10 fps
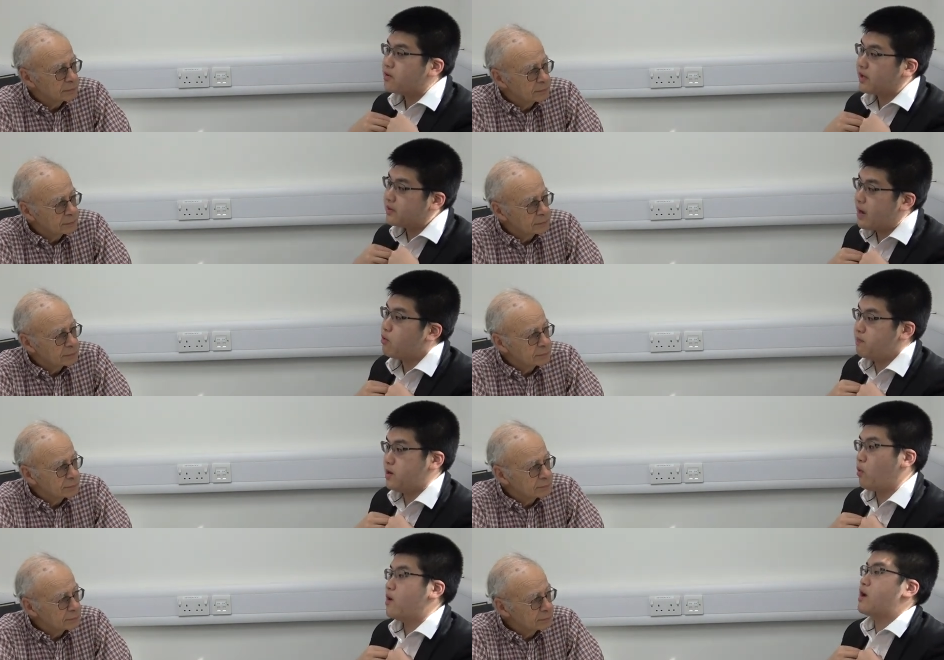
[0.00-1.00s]
Speaker 1: think they would
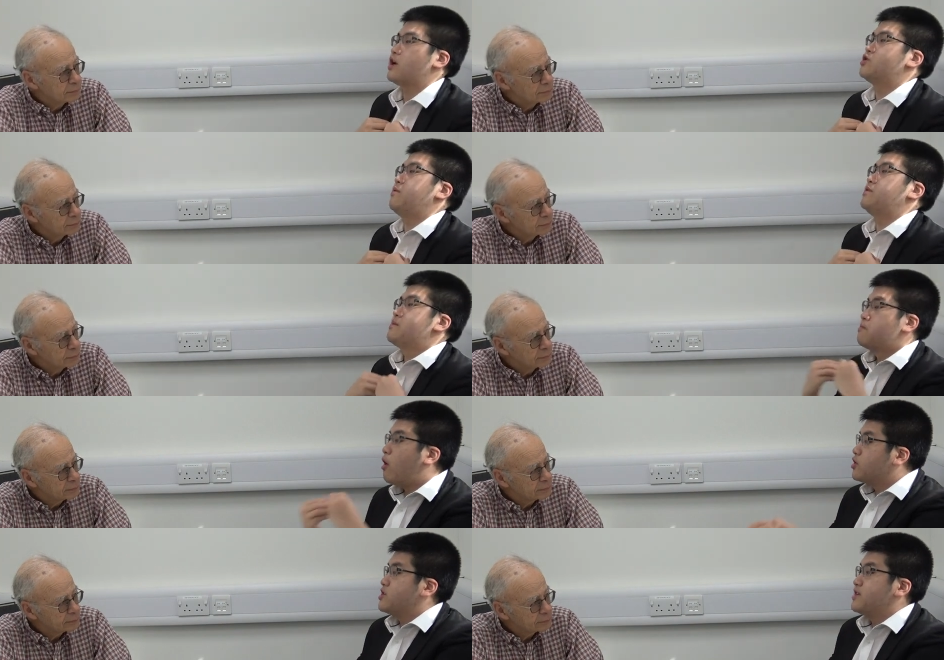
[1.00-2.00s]
be the one that contributes
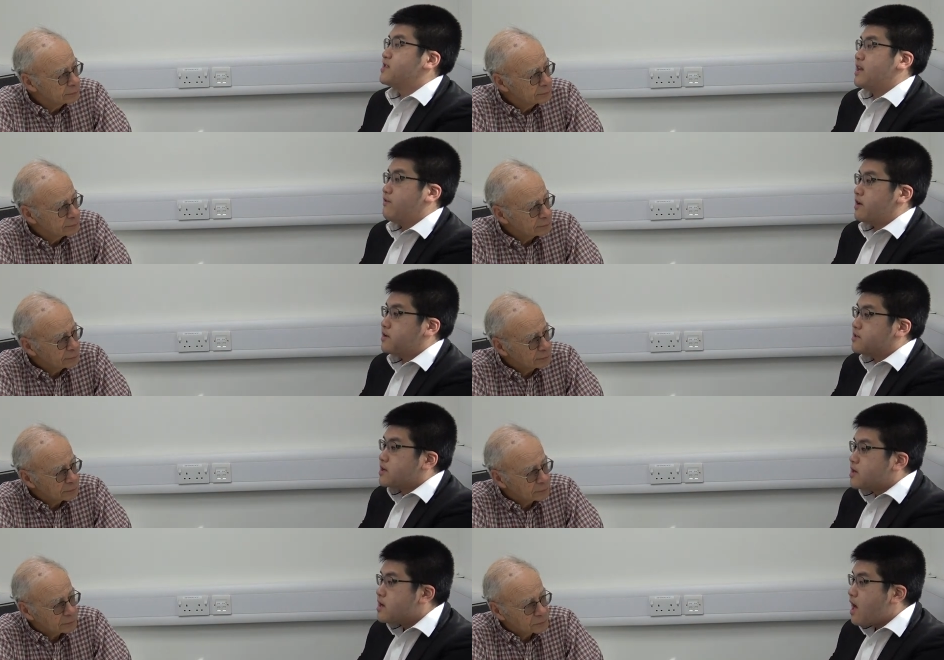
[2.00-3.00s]
marginally significant
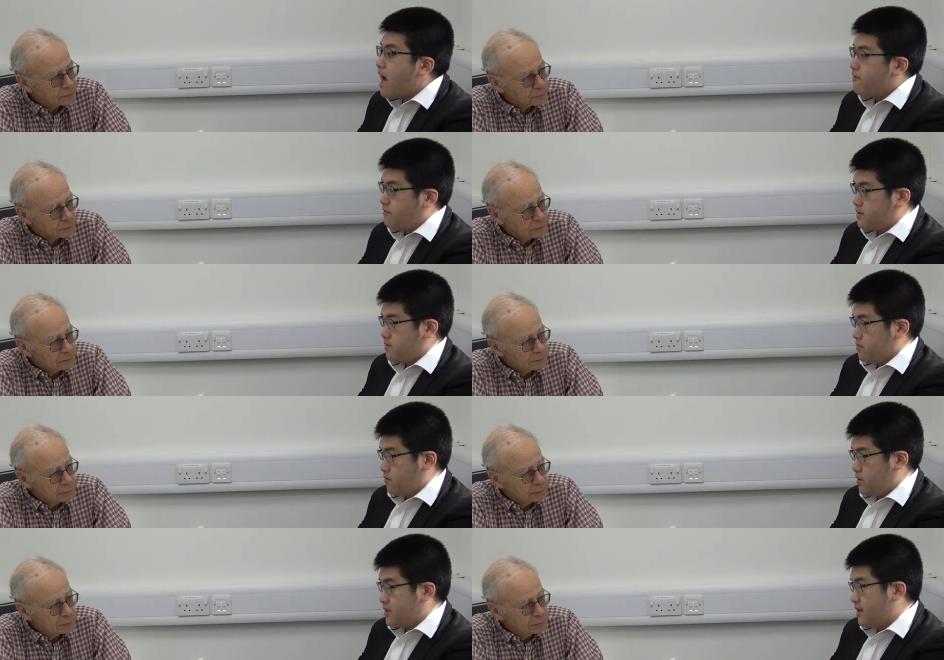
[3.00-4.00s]
effort
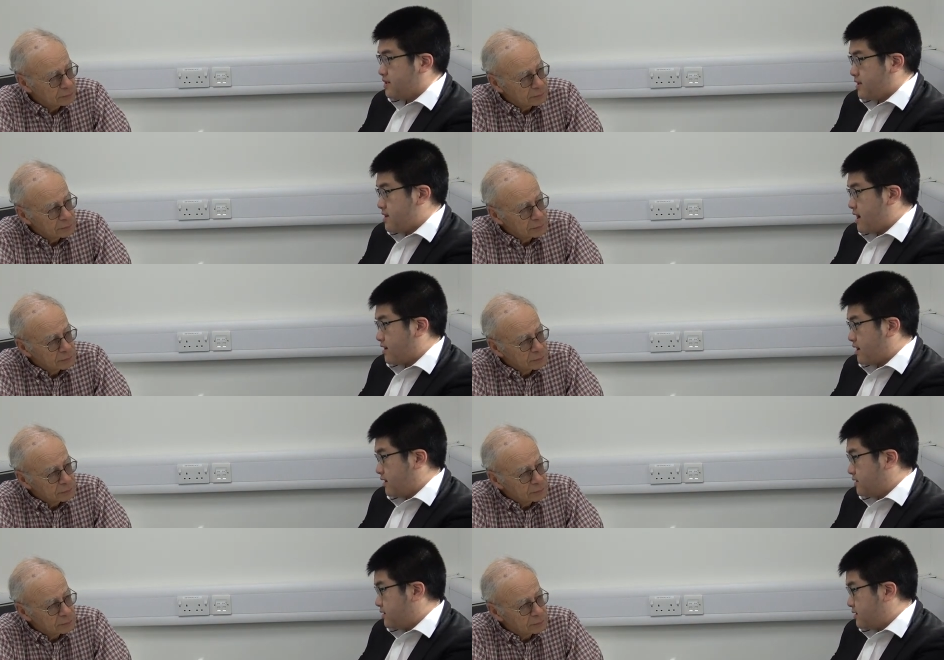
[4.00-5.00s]
or utility in that
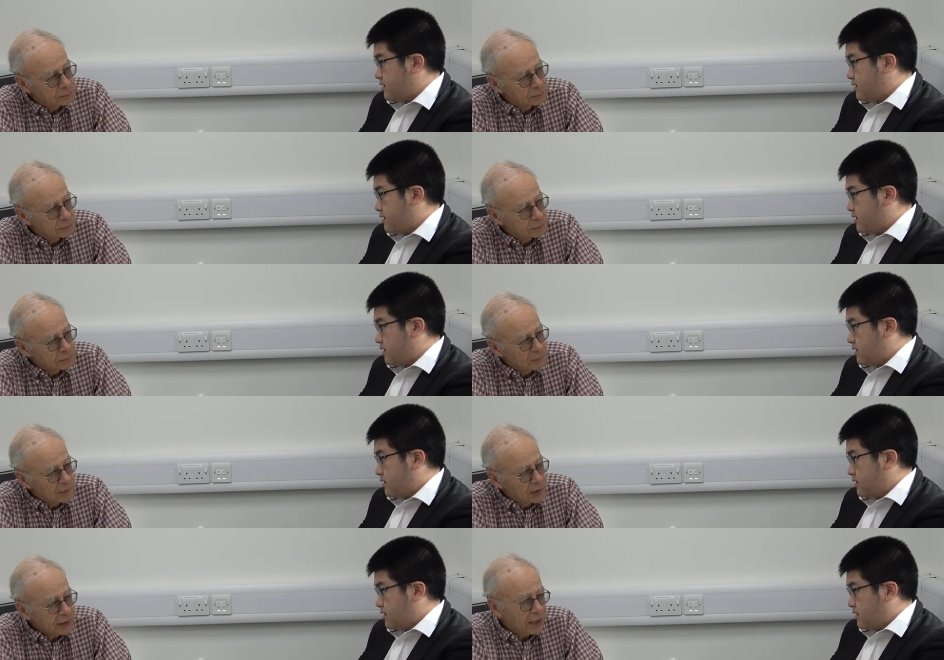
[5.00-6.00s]
case?
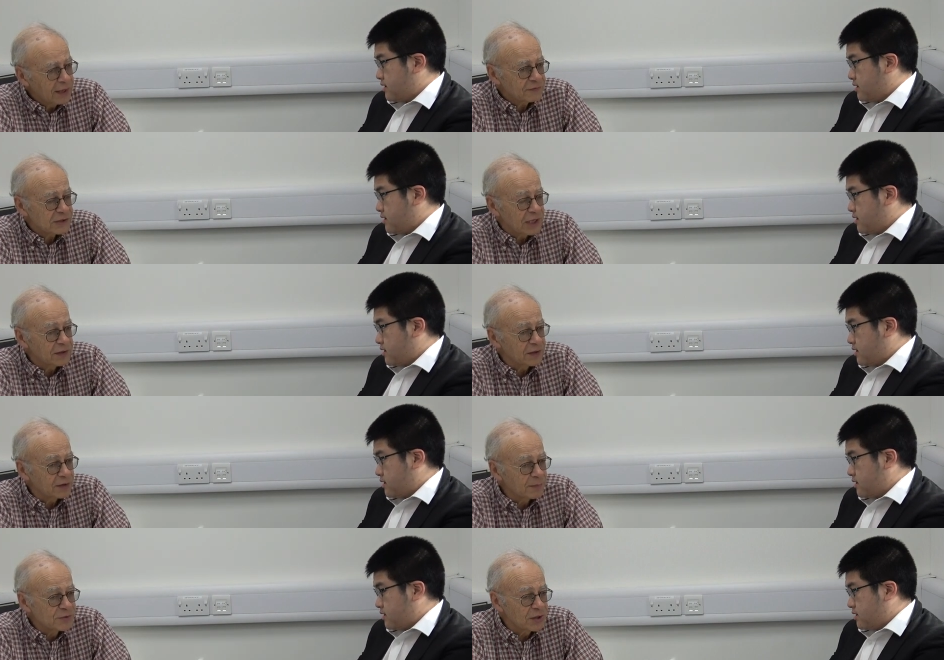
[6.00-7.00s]
Speaker 2: Yeah, I have to say
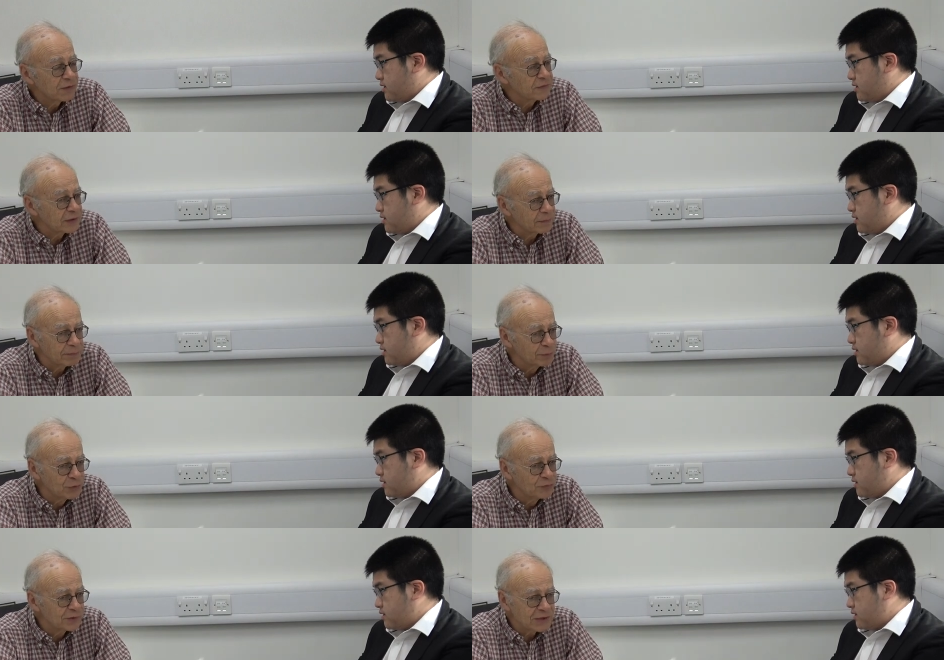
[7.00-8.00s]
that observing
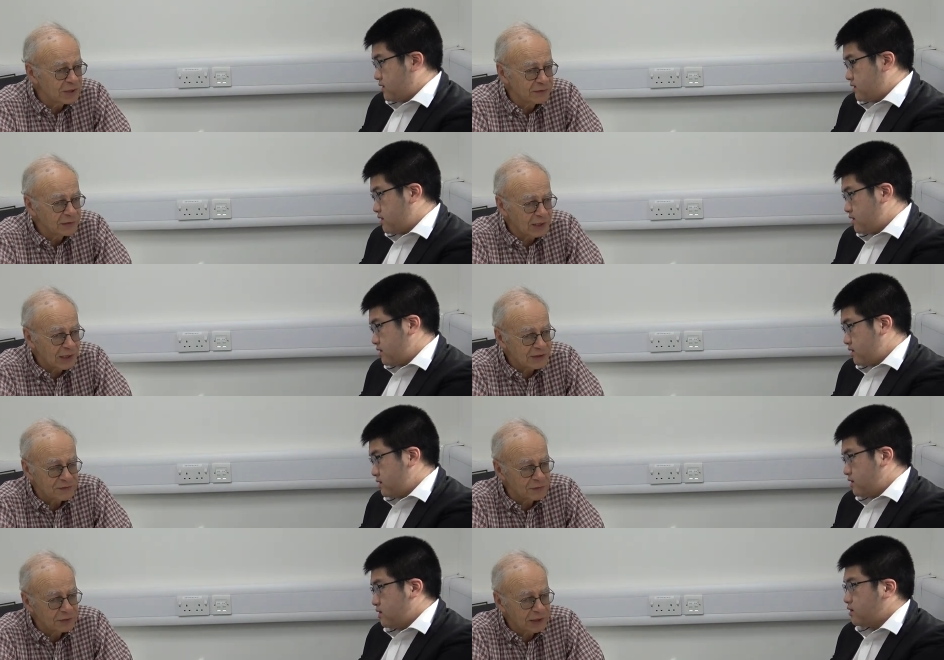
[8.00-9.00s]
movements over the
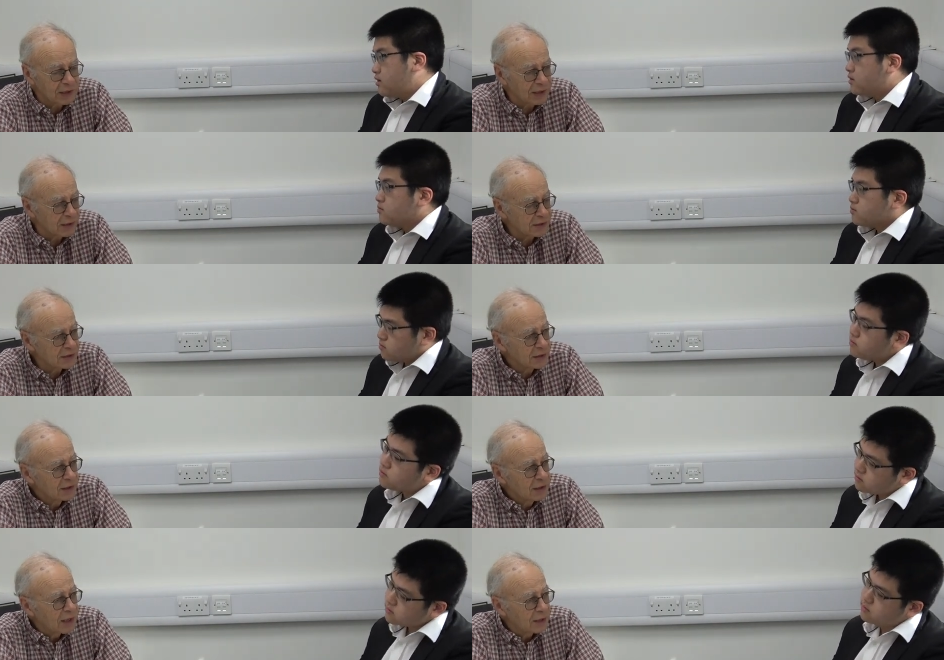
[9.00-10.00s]
last few decades,
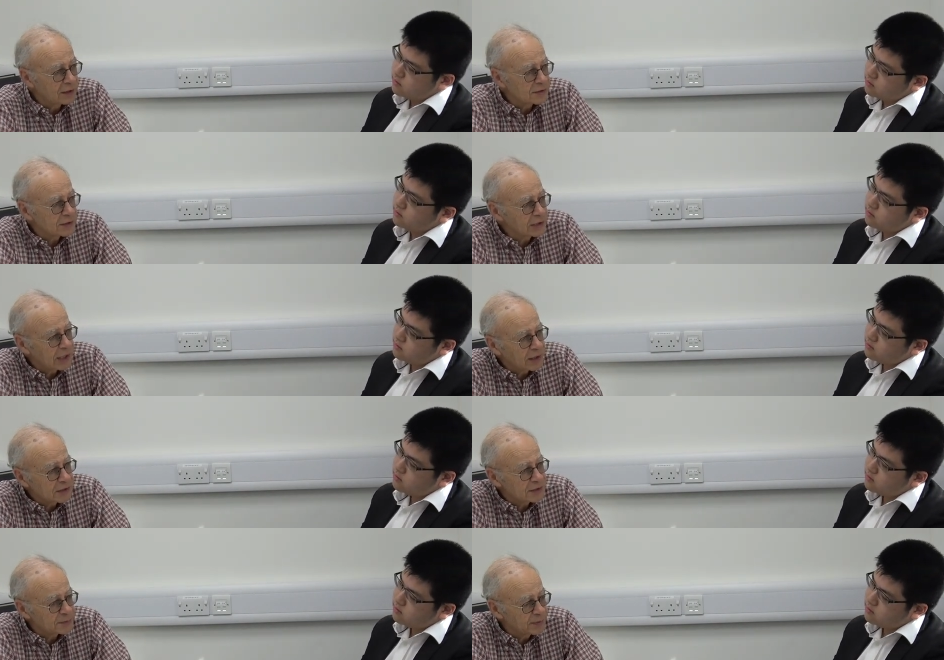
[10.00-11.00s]
I don't see that.
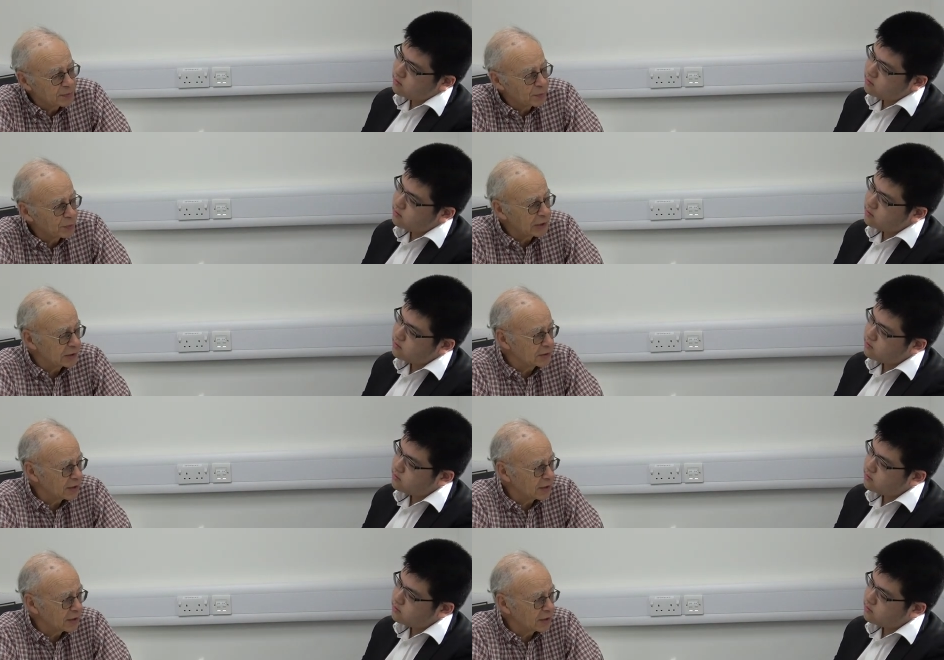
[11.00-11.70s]
I see people willing to